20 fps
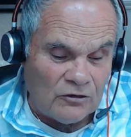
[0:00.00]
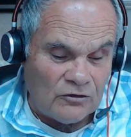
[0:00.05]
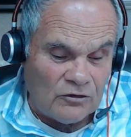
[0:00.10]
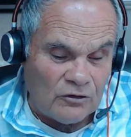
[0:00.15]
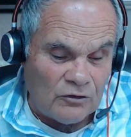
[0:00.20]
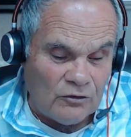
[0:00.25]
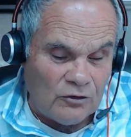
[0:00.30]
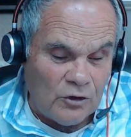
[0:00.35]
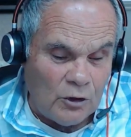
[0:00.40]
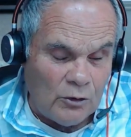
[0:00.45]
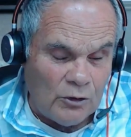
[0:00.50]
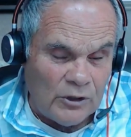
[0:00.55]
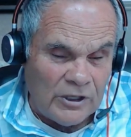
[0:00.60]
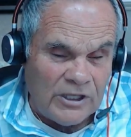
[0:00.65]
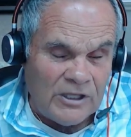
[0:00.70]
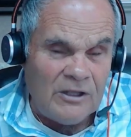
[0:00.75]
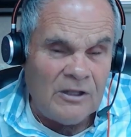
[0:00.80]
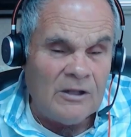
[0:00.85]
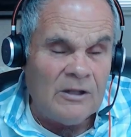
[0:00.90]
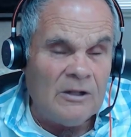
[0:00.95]
So
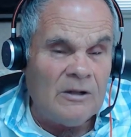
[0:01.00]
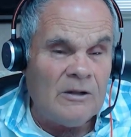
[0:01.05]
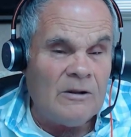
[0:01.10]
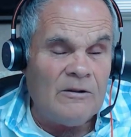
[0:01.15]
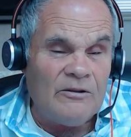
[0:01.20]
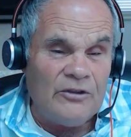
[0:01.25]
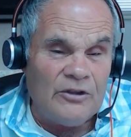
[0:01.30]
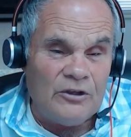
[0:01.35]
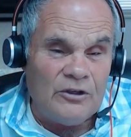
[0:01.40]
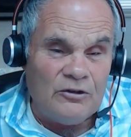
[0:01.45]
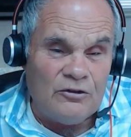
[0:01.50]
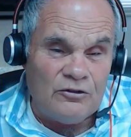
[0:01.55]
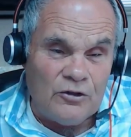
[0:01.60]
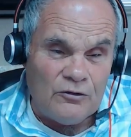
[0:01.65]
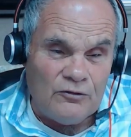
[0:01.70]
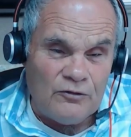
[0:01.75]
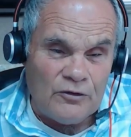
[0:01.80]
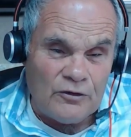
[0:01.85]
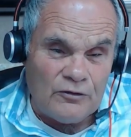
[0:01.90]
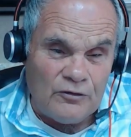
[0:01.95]
knowing these
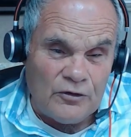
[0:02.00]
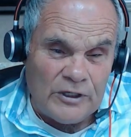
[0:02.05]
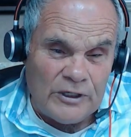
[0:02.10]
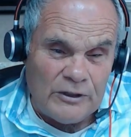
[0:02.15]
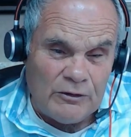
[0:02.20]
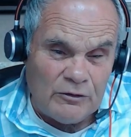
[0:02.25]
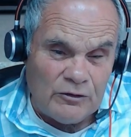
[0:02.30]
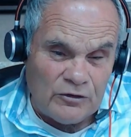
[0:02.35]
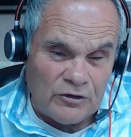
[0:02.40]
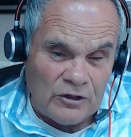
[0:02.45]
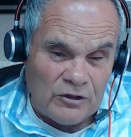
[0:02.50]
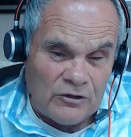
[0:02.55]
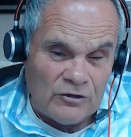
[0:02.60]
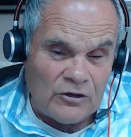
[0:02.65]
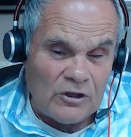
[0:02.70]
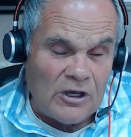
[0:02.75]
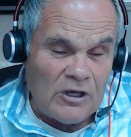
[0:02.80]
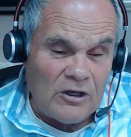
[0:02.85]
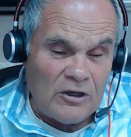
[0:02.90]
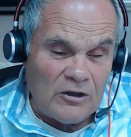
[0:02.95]
different frequencies
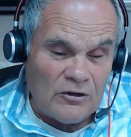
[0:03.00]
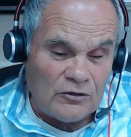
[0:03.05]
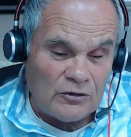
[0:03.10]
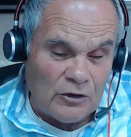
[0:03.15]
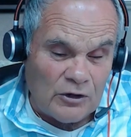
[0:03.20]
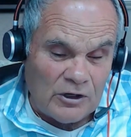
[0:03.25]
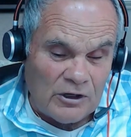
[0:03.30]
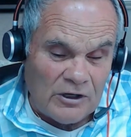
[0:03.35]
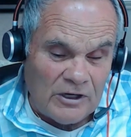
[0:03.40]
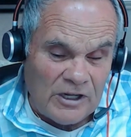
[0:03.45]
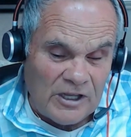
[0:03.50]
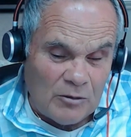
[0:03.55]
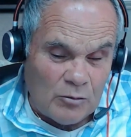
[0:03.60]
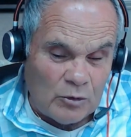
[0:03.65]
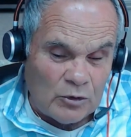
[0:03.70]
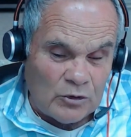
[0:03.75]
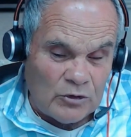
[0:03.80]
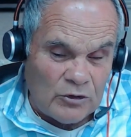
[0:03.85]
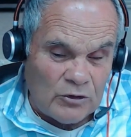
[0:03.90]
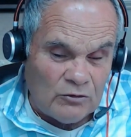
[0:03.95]
is going to
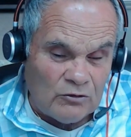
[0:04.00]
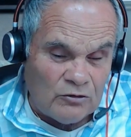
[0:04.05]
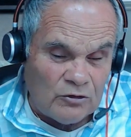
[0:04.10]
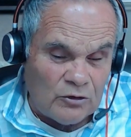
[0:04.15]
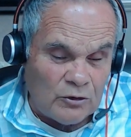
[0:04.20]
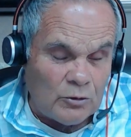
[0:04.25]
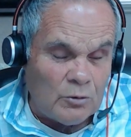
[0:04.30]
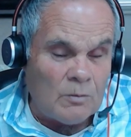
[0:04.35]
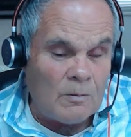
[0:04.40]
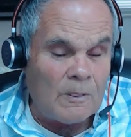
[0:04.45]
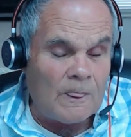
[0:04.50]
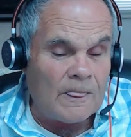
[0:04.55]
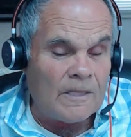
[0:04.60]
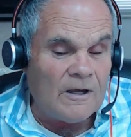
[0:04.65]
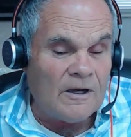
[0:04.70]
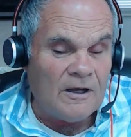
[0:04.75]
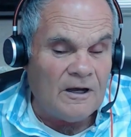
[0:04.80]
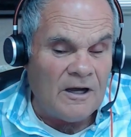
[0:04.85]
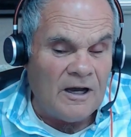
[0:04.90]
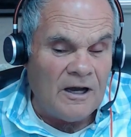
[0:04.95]
enable you to
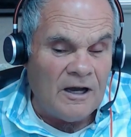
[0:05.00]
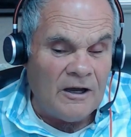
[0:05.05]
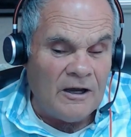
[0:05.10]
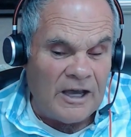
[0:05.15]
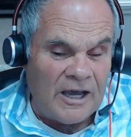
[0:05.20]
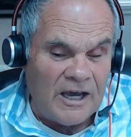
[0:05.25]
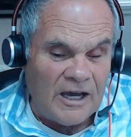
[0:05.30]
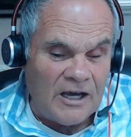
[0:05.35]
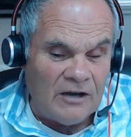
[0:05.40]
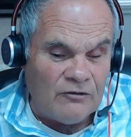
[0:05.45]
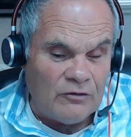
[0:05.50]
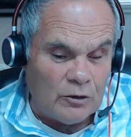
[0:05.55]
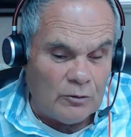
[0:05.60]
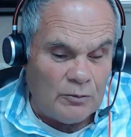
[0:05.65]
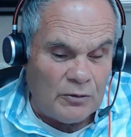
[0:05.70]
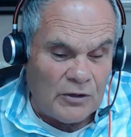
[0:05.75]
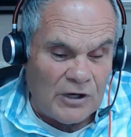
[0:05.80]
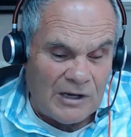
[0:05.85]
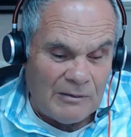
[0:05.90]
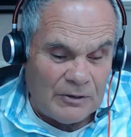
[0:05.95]
have your
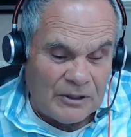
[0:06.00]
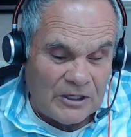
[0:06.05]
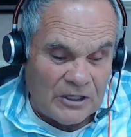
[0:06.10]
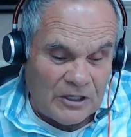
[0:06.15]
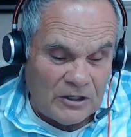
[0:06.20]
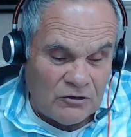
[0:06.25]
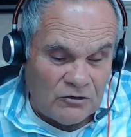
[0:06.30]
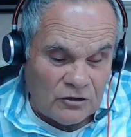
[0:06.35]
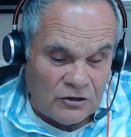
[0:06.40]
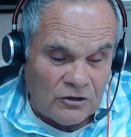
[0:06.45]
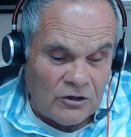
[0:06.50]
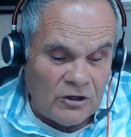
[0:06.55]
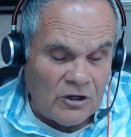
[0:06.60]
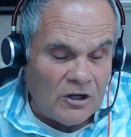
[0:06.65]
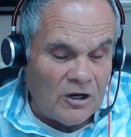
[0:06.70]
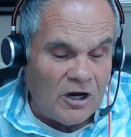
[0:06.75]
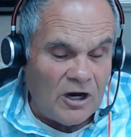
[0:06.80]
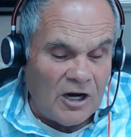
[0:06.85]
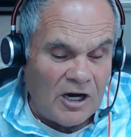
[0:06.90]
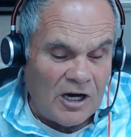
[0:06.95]
propagation
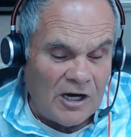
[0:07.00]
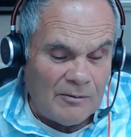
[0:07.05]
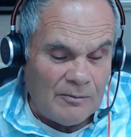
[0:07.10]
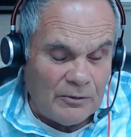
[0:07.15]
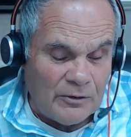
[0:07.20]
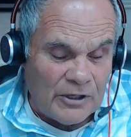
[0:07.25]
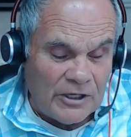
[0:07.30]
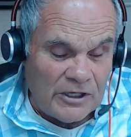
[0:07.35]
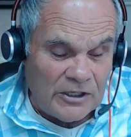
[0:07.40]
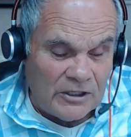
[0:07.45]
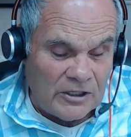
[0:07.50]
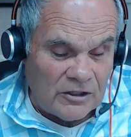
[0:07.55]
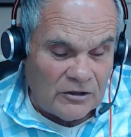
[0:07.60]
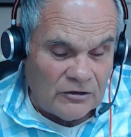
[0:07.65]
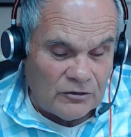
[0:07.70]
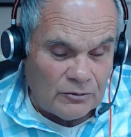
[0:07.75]
operate in a